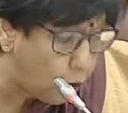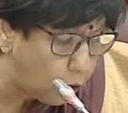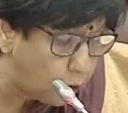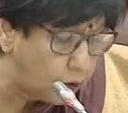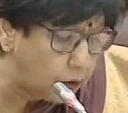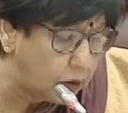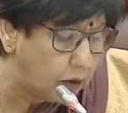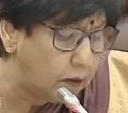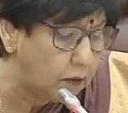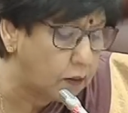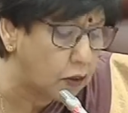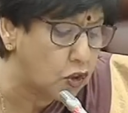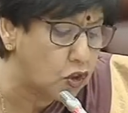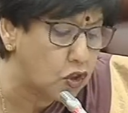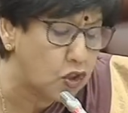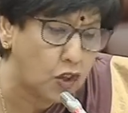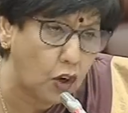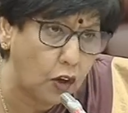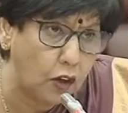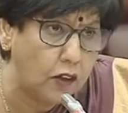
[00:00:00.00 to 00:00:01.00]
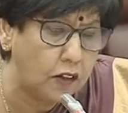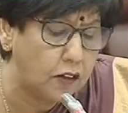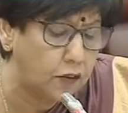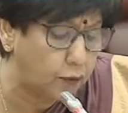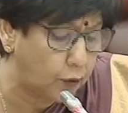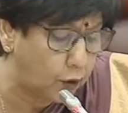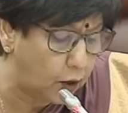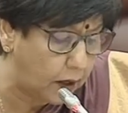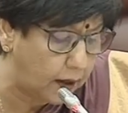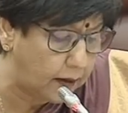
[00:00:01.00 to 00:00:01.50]
to broaden the
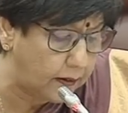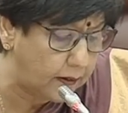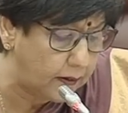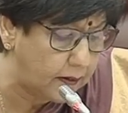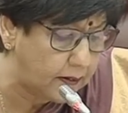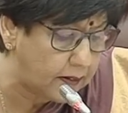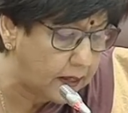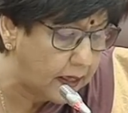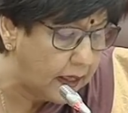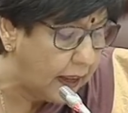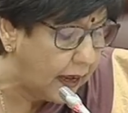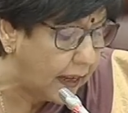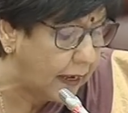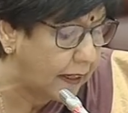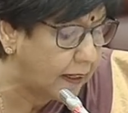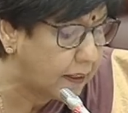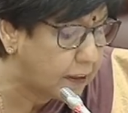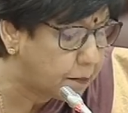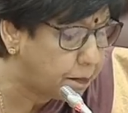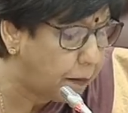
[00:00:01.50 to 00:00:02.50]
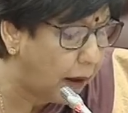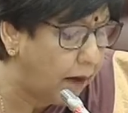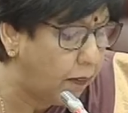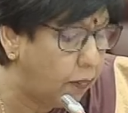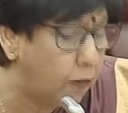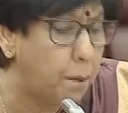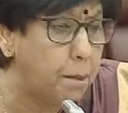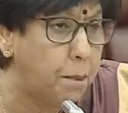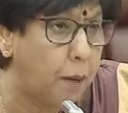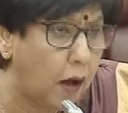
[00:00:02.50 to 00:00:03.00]
choice for learners and
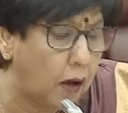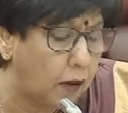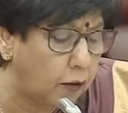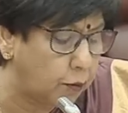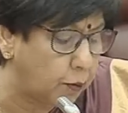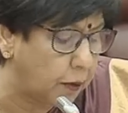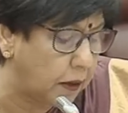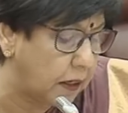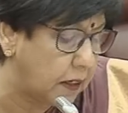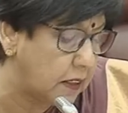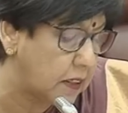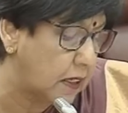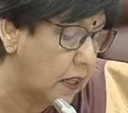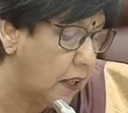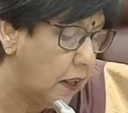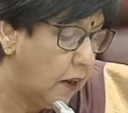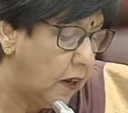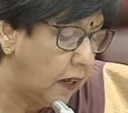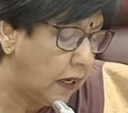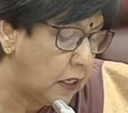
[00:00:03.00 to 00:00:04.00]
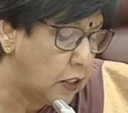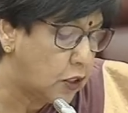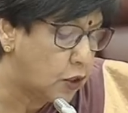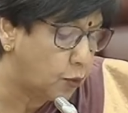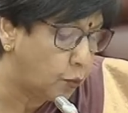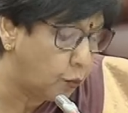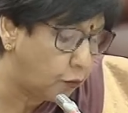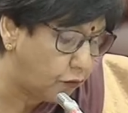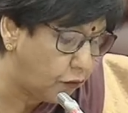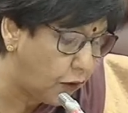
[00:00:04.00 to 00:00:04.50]
expand the pathways
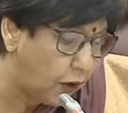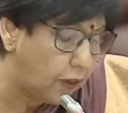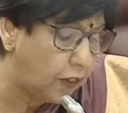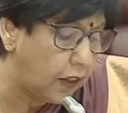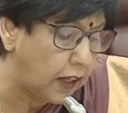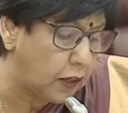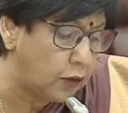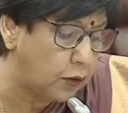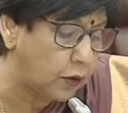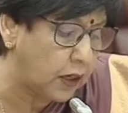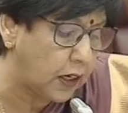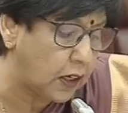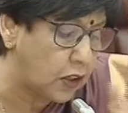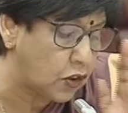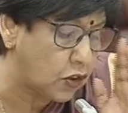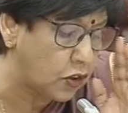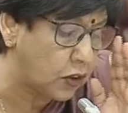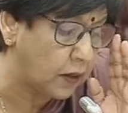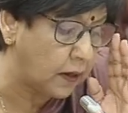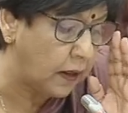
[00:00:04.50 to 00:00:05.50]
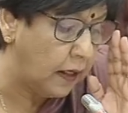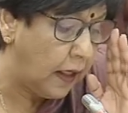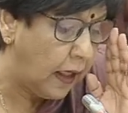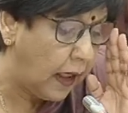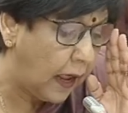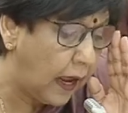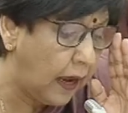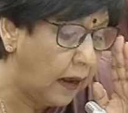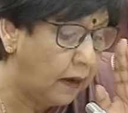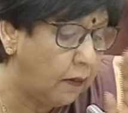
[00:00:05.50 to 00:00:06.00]
into further
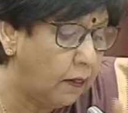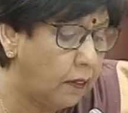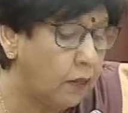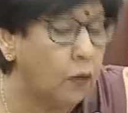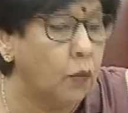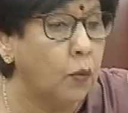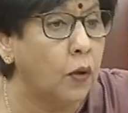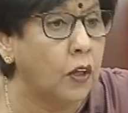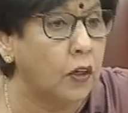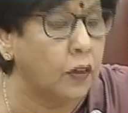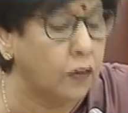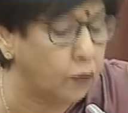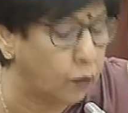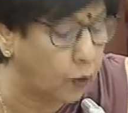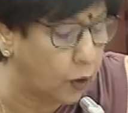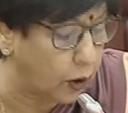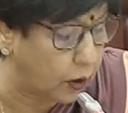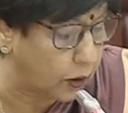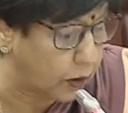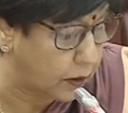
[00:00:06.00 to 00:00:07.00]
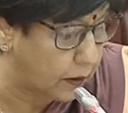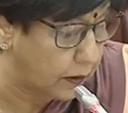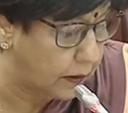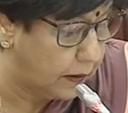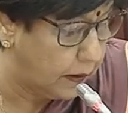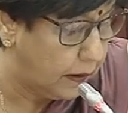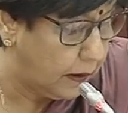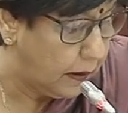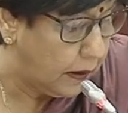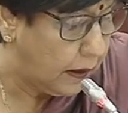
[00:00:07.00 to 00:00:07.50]
education and the world of
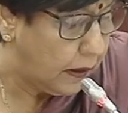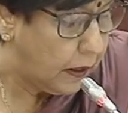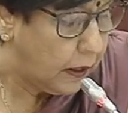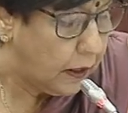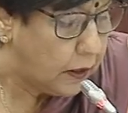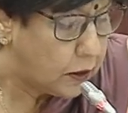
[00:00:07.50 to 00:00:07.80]
work.